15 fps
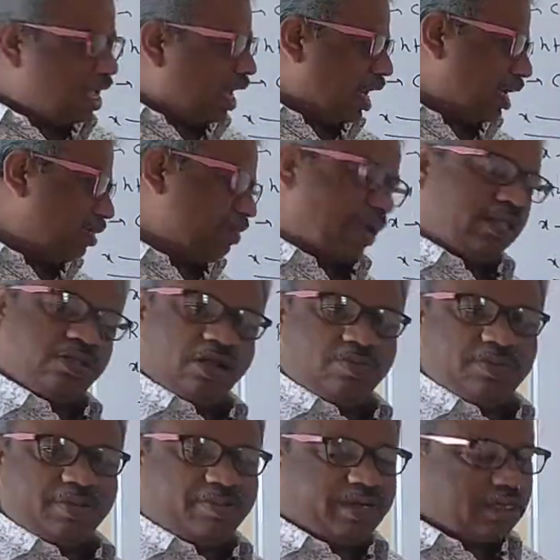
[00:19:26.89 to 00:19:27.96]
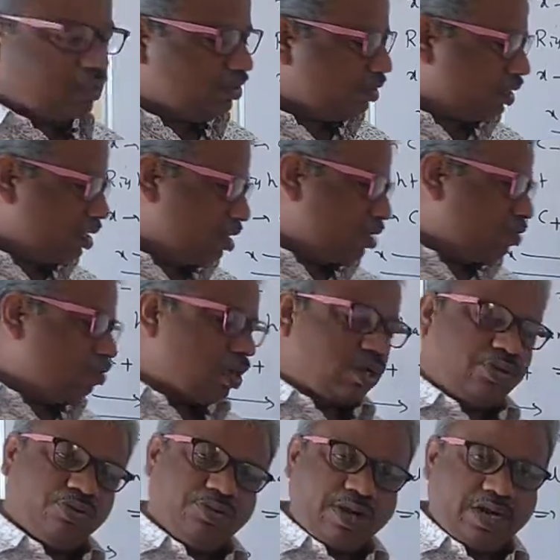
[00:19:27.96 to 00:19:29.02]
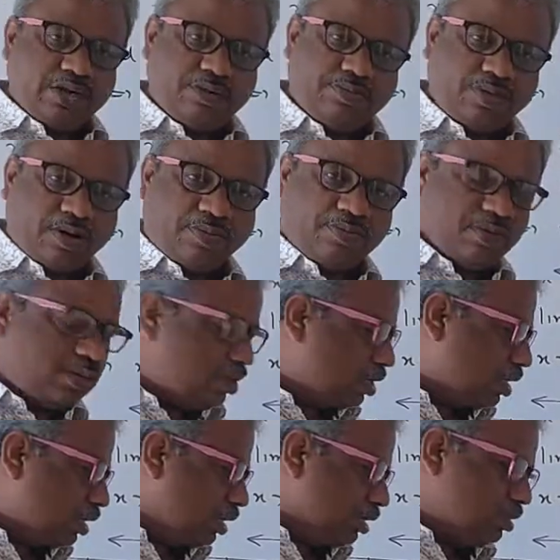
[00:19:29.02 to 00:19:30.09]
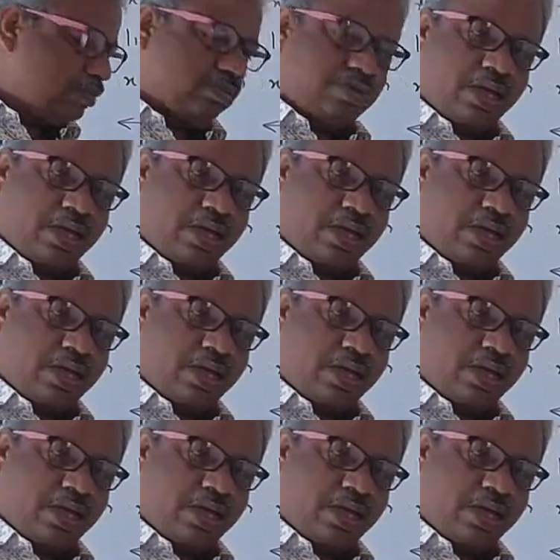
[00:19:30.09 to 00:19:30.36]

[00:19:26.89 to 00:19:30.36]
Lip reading: and the value of limit is what you get from this.